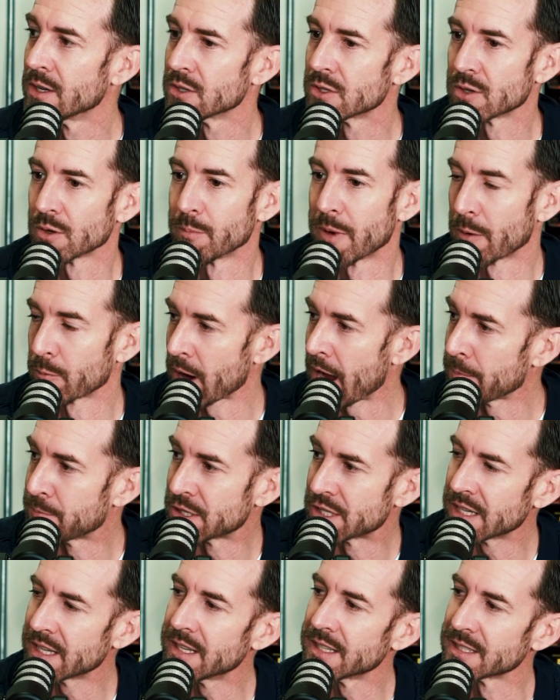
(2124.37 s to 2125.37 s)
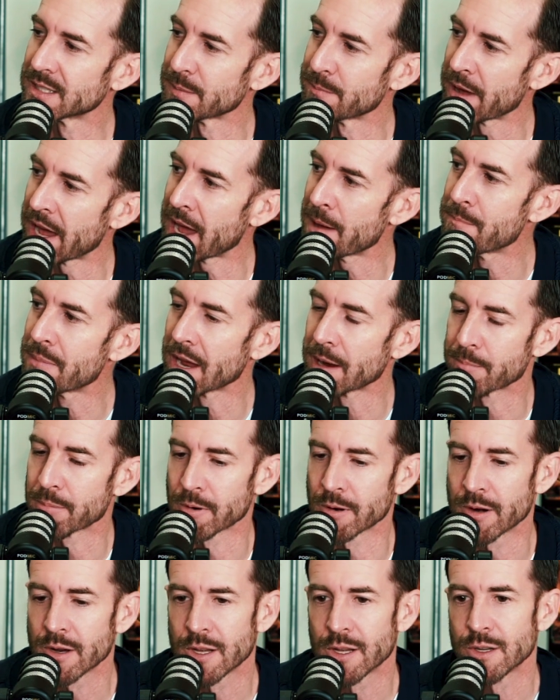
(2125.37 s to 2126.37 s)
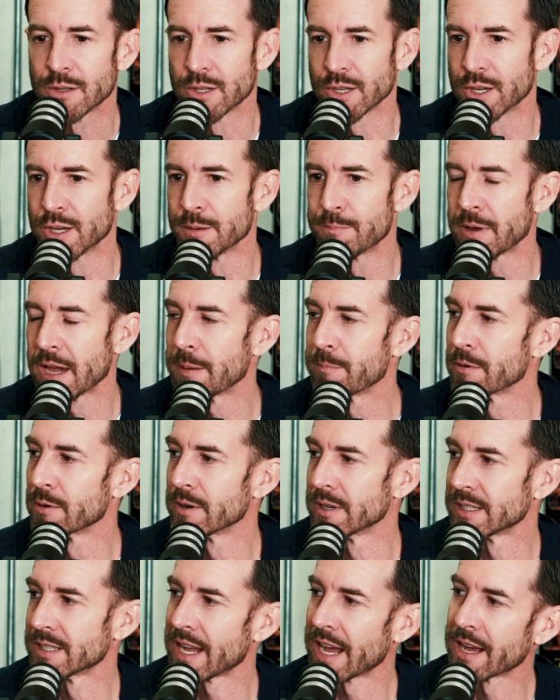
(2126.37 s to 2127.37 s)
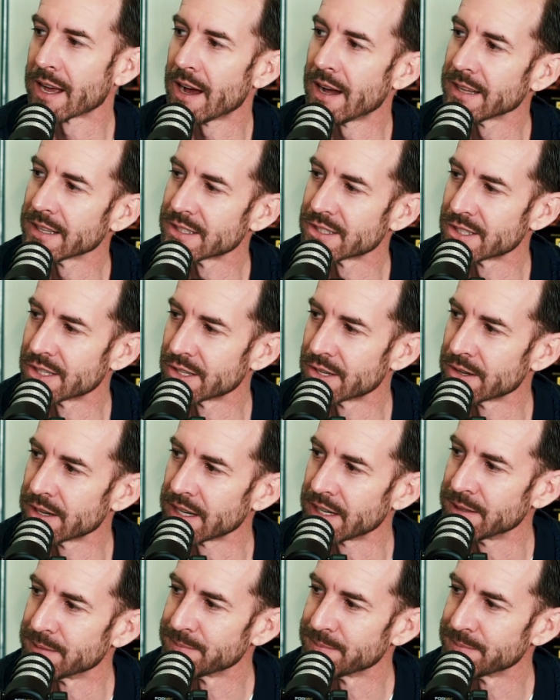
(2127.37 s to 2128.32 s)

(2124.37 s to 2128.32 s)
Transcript: So my rap sheet is the bad paper. The good paper is that college degree.